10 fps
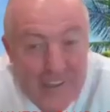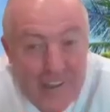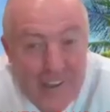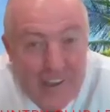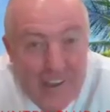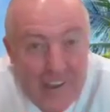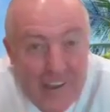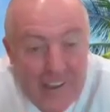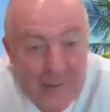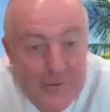
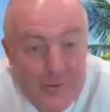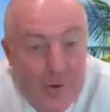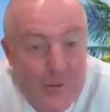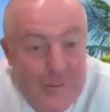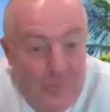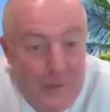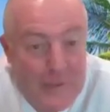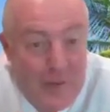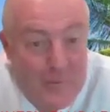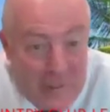And Jonas had
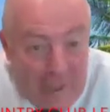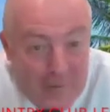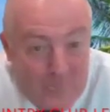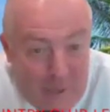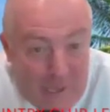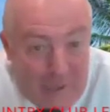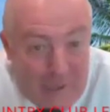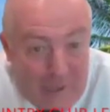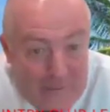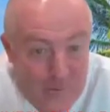become cloud
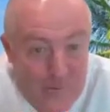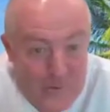based,